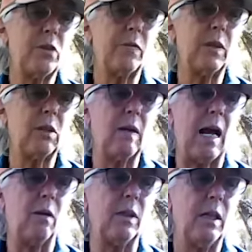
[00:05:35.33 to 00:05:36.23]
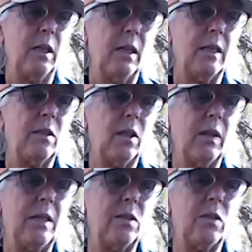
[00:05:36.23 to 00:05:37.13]
of the crowd, until
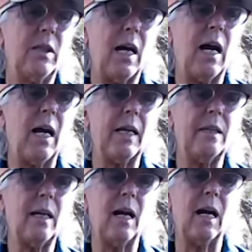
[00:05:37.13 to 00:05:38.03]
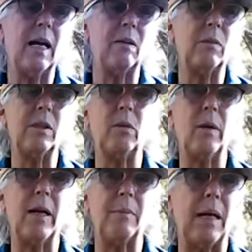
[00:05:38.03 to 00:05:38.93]
he stood eye to eye with the
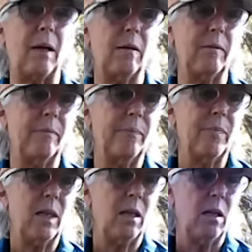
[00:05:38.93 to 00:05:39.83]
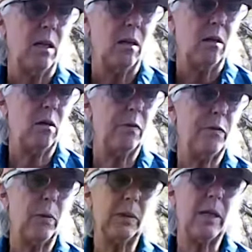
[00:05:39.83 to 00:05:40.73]
gray mare. Her
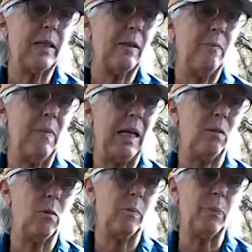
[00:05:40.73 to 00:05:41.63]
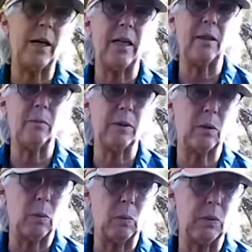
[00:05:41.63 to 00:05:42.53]
forelock and mane were braided with
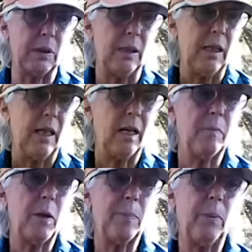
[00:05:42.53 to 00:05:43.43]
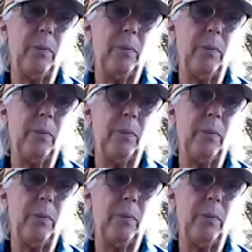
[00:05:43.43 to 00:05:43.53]
gold and purple